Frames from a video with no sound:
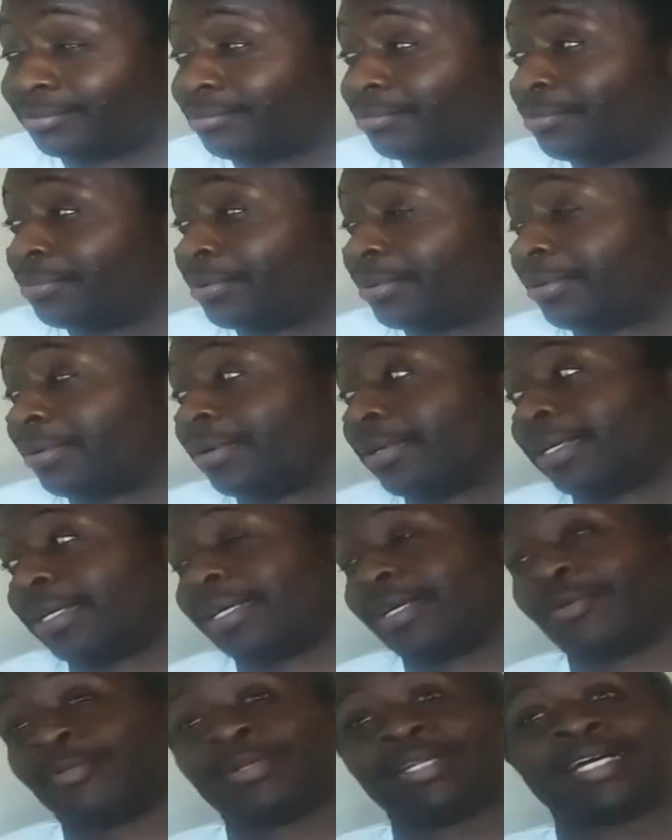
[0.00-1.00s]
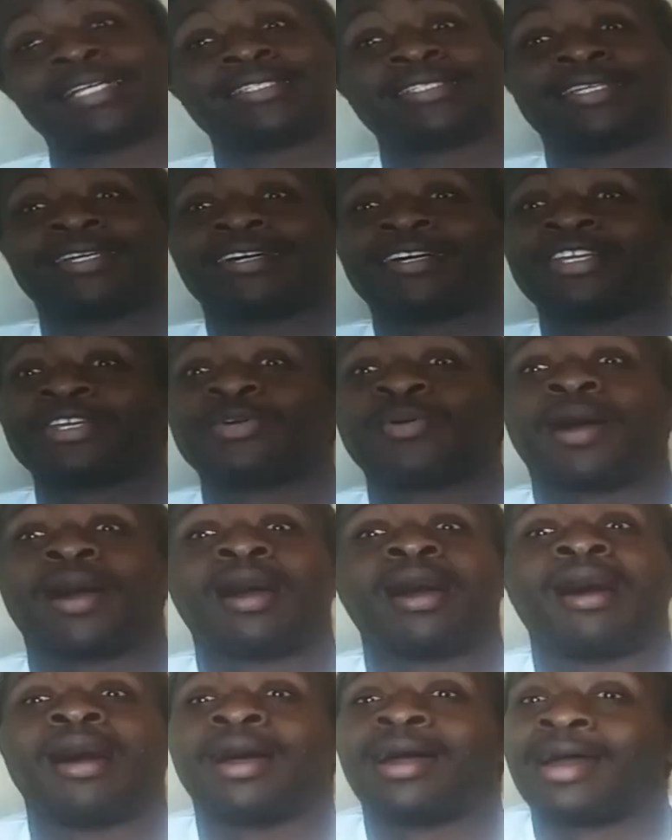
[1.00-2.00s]
Boy, when I tell you,
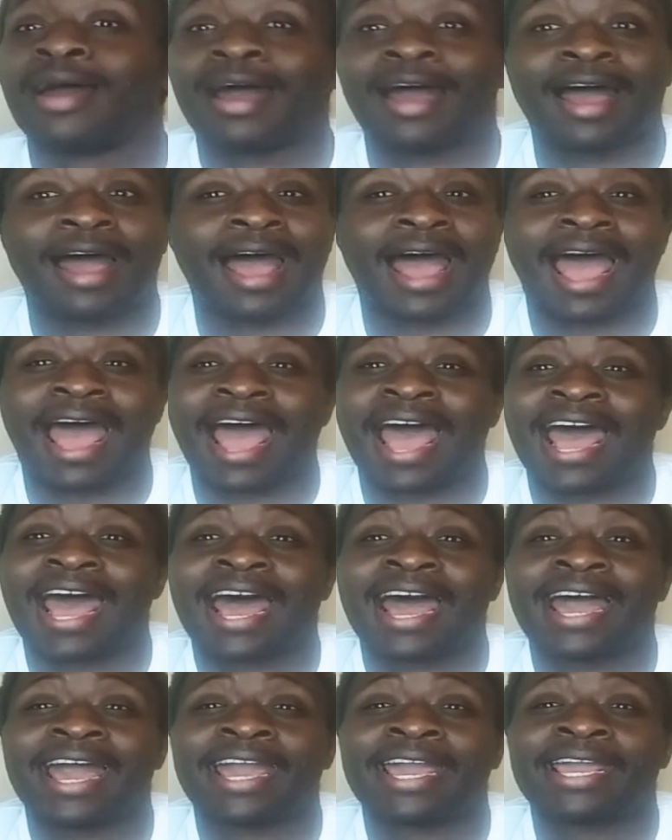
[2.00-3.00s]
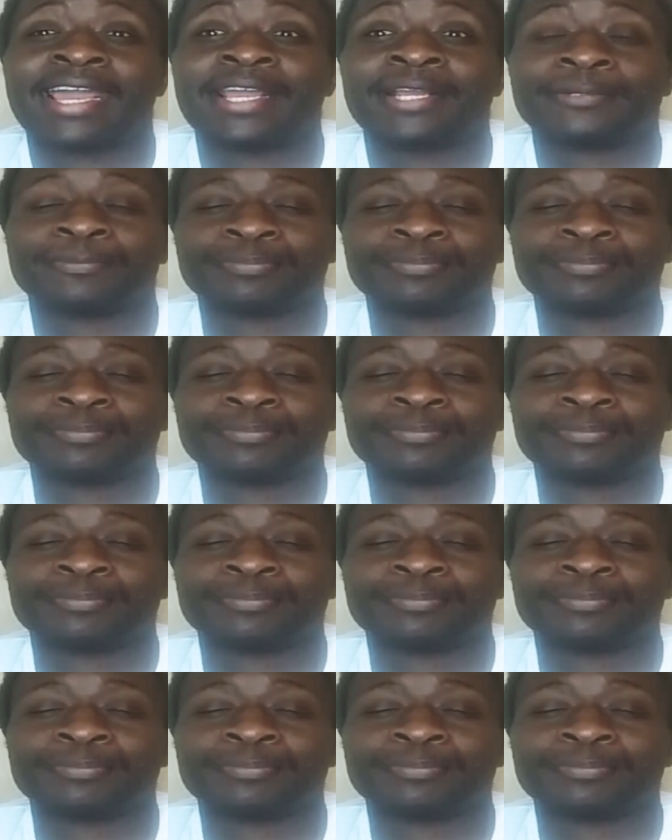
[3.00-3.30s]
I